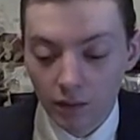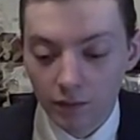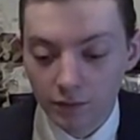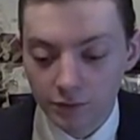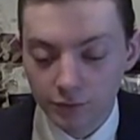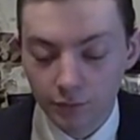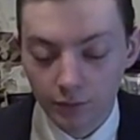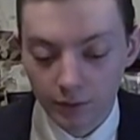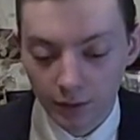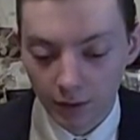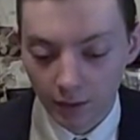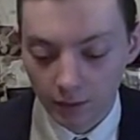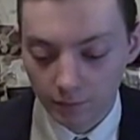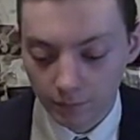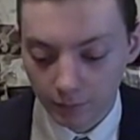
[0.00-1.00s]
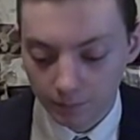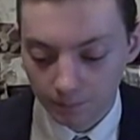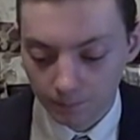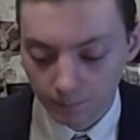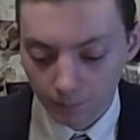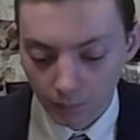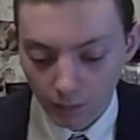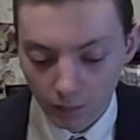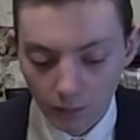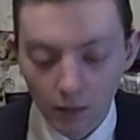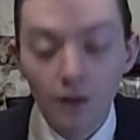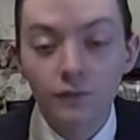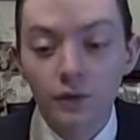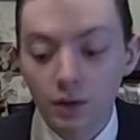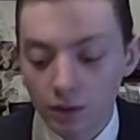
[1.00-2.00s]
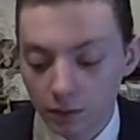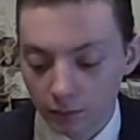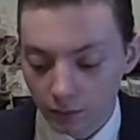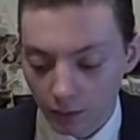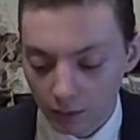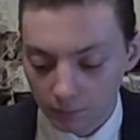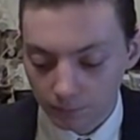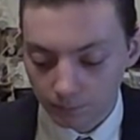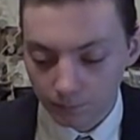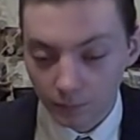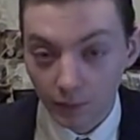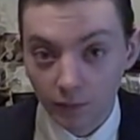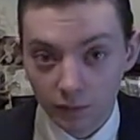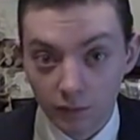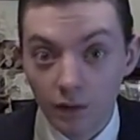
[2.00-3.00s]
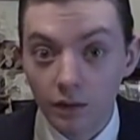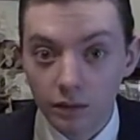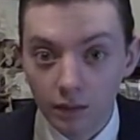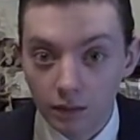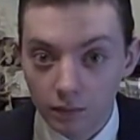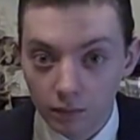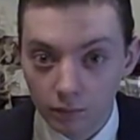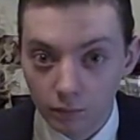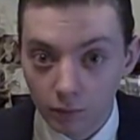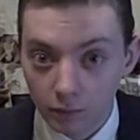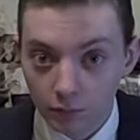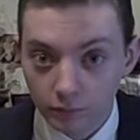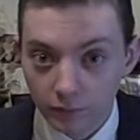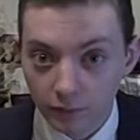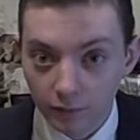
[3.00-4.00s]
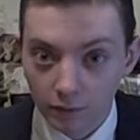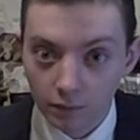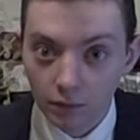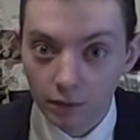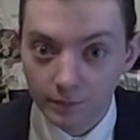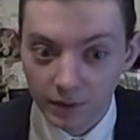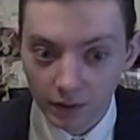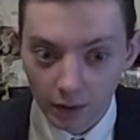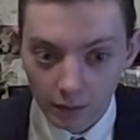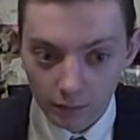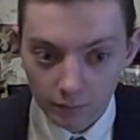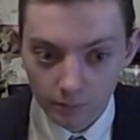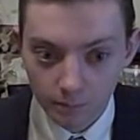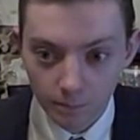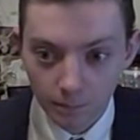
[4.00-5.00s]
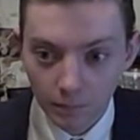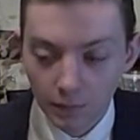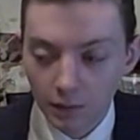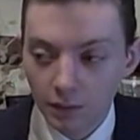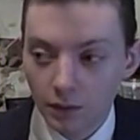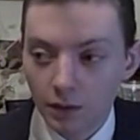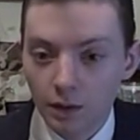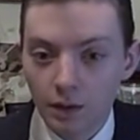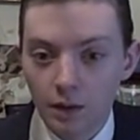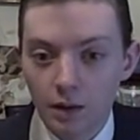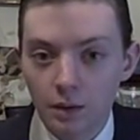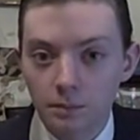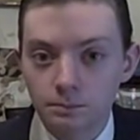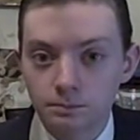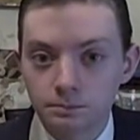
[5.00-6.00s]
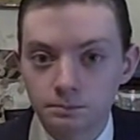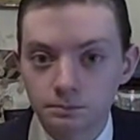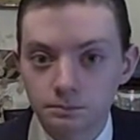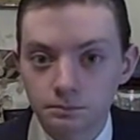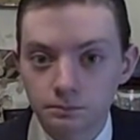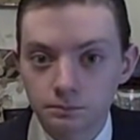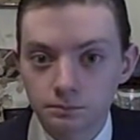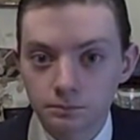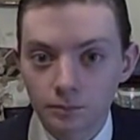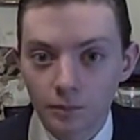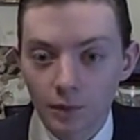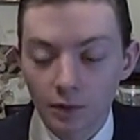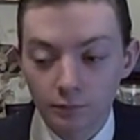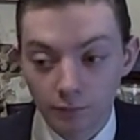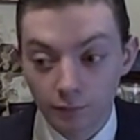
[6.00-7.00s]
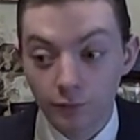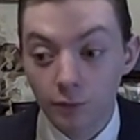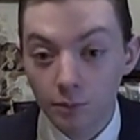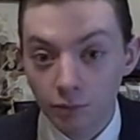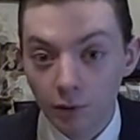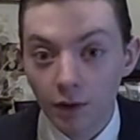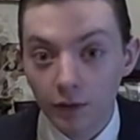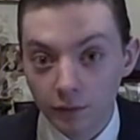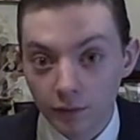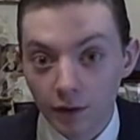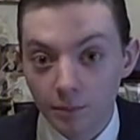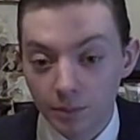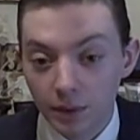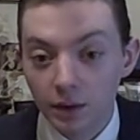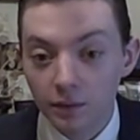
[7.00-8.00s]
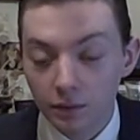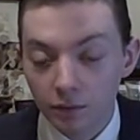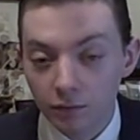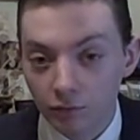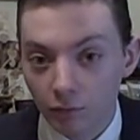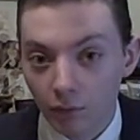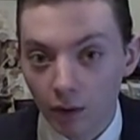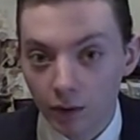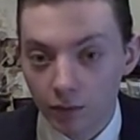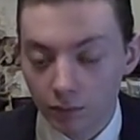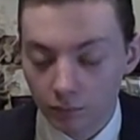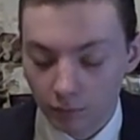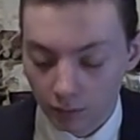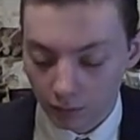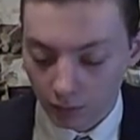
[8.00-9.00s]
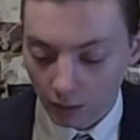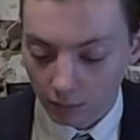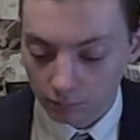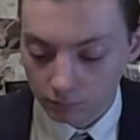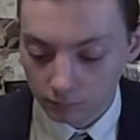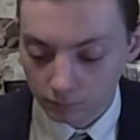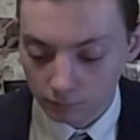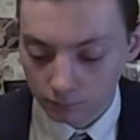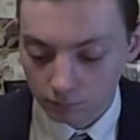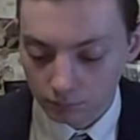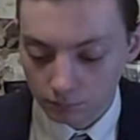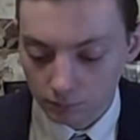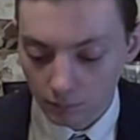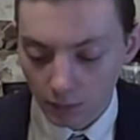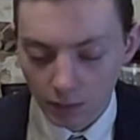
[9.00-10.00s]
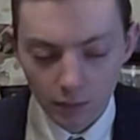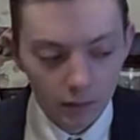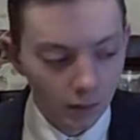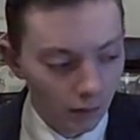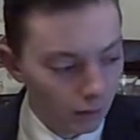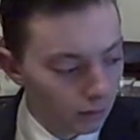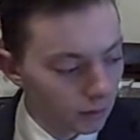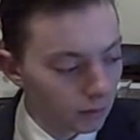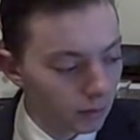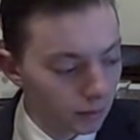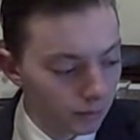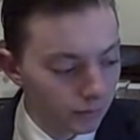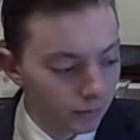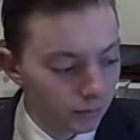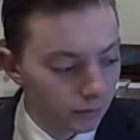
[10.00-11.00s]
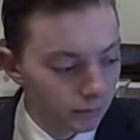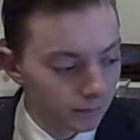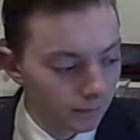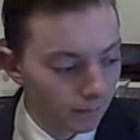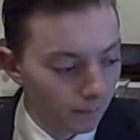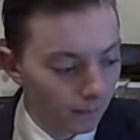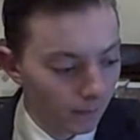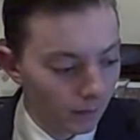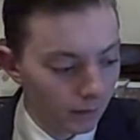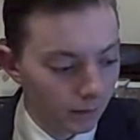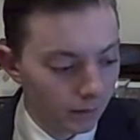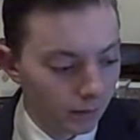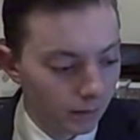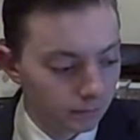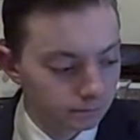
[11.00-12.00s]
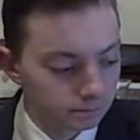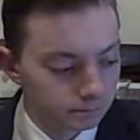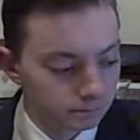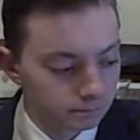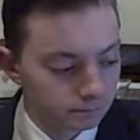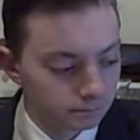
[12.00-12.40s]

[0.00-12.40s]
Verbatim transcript: I, I sure can, but if you can hear that, it's not the end of the world. It's not Armageddon. Um, Review Brah is not being destroyed right now. It's the computer. Um,